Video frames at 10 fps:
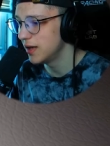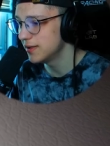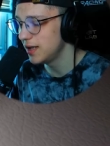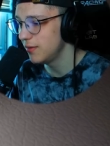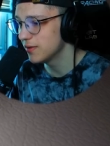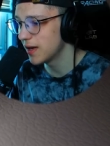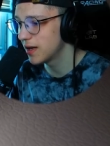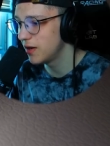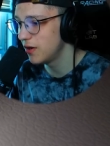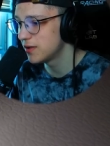seems
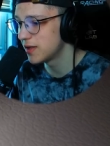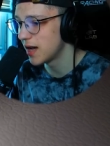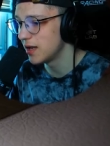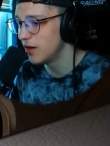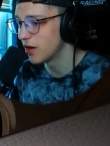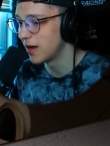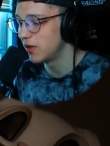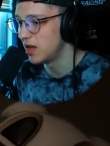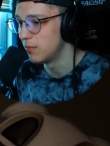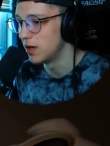like, Coots, that you're gonna
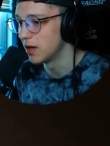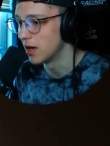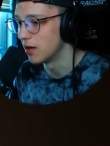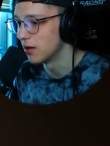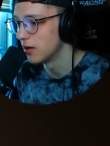have to eat me again.